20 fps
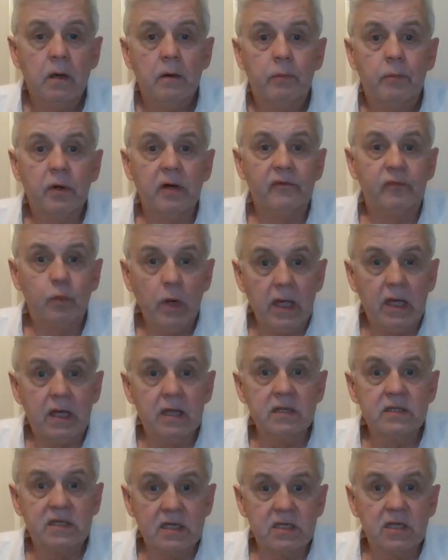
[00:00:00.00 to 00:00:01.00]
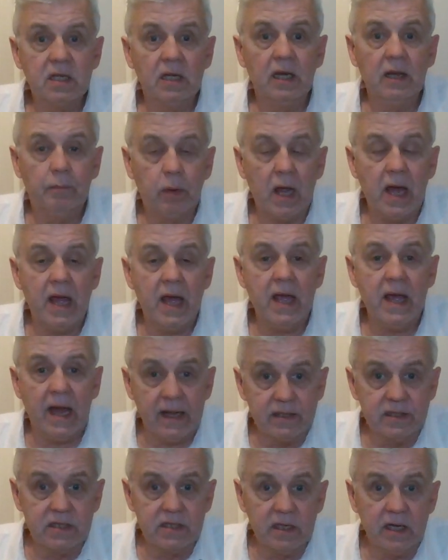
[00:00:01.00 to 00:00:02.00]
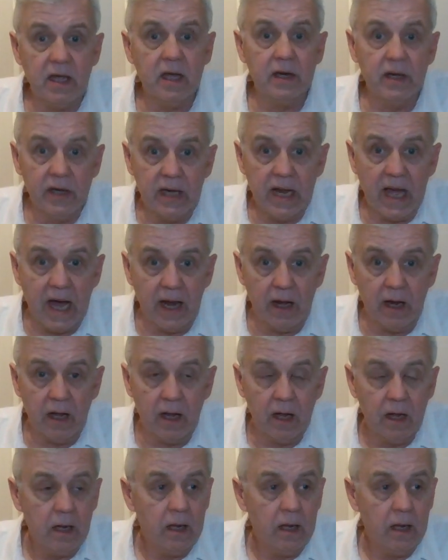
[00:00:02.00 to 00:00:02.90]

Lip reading: But if we consistently play Antony and Onana,